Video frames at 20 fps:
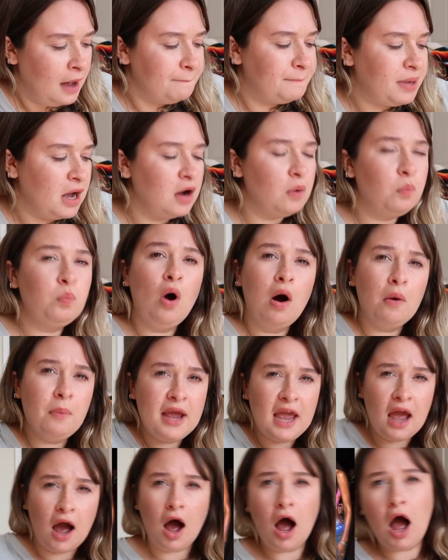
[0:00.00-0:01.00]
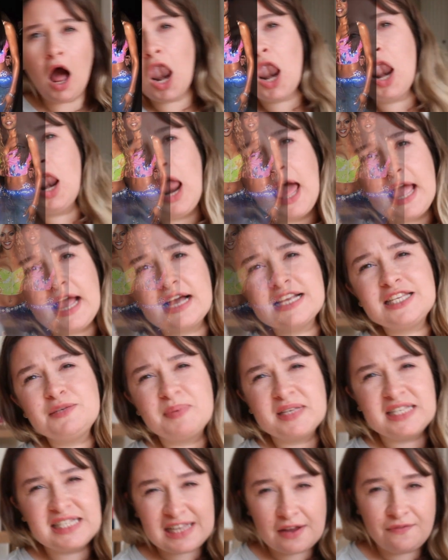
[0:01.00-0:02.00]
But what we are like
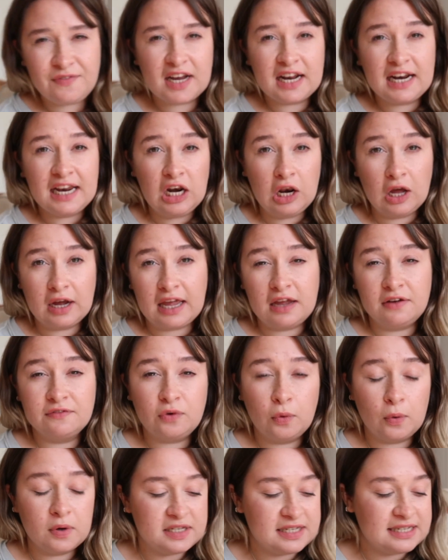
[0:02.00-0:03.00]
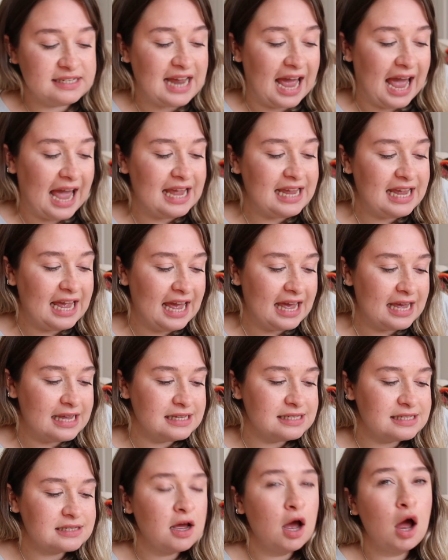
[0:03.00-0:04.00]
specifically looking for today
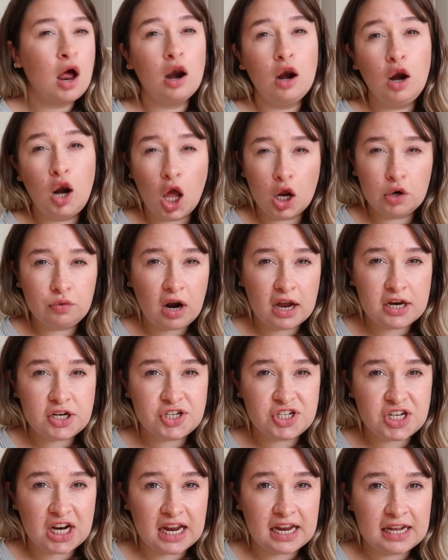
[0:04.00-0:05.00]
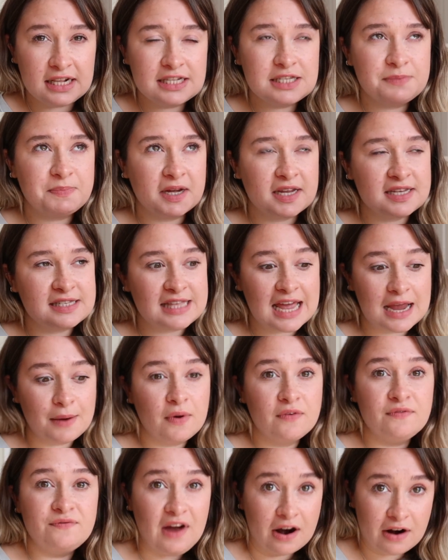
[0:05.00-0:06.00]
is low-rise jeans, because they
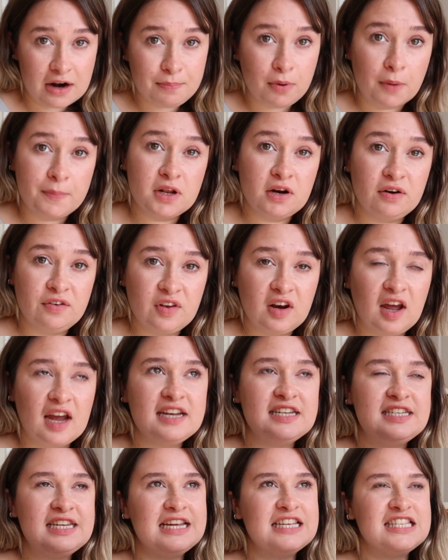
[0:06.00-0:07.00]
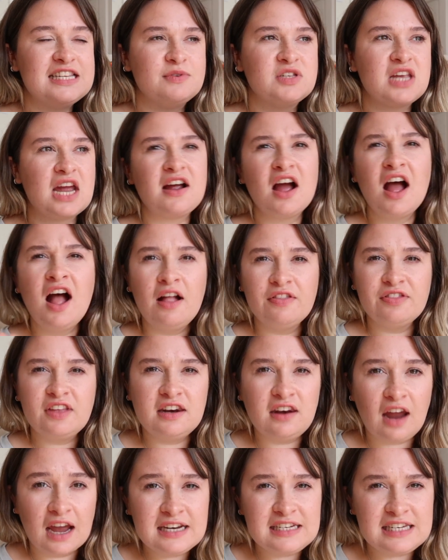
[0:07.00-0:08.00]
were very popular in the 90s. It was like the
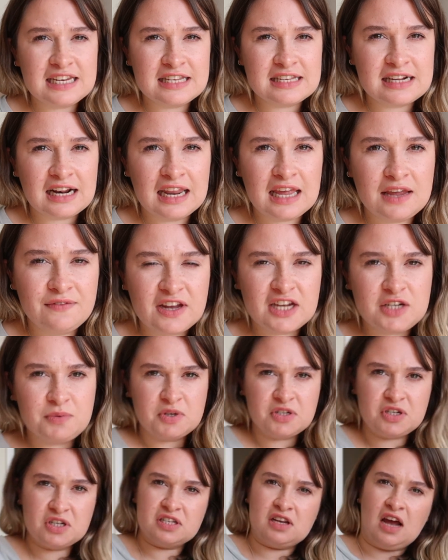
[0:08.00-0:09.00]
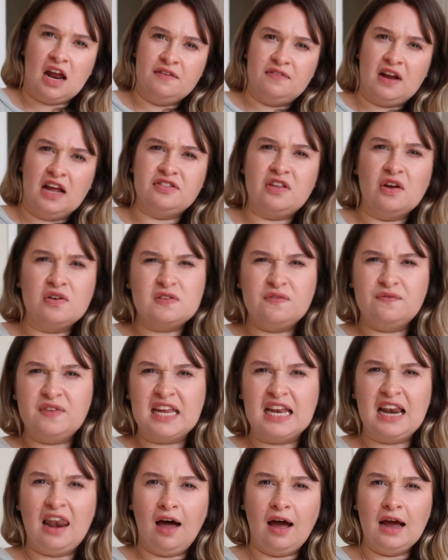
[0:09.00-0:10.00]
90s cleavage was just kind of like those
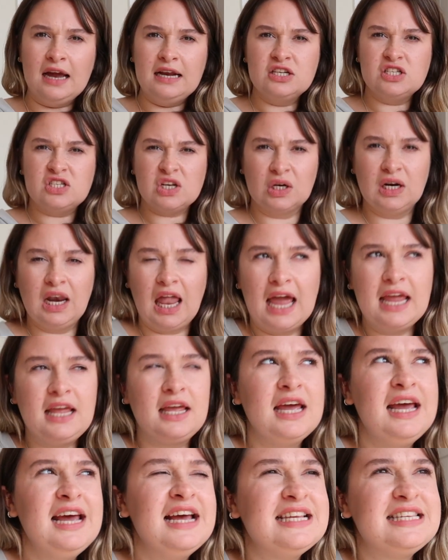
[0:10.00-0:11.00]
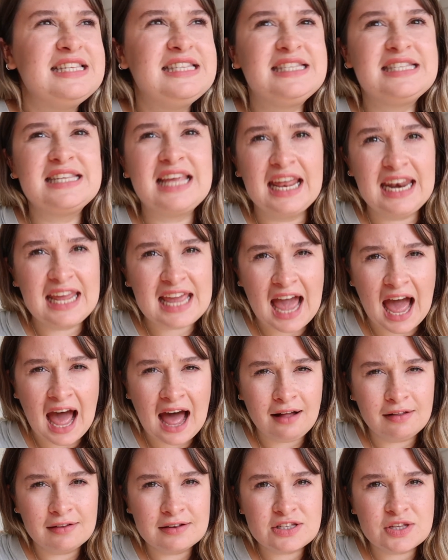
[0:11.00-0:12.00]
V lines on like skinny
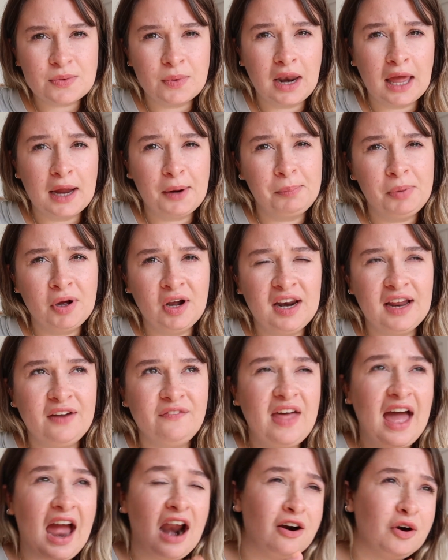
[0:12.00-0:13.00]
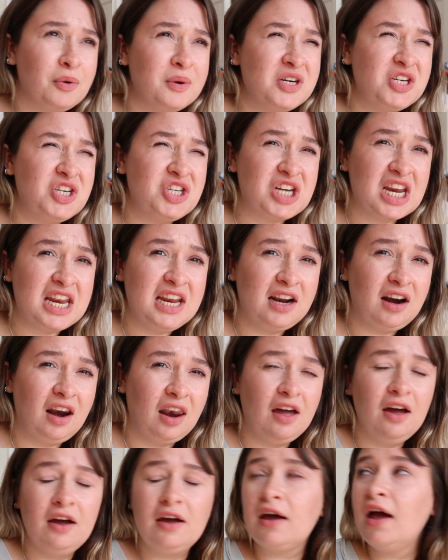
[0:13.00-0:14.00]
gals that were like pulling the heroin chic
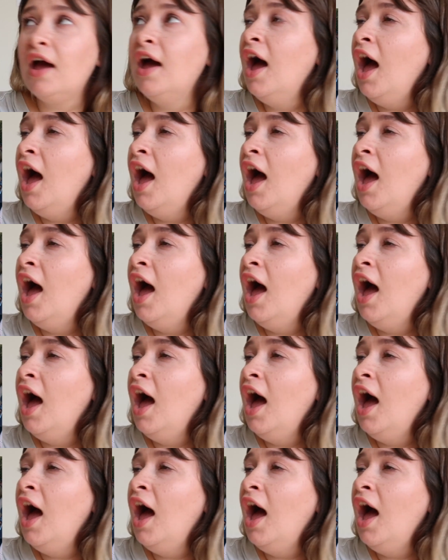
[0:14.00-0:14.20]
look.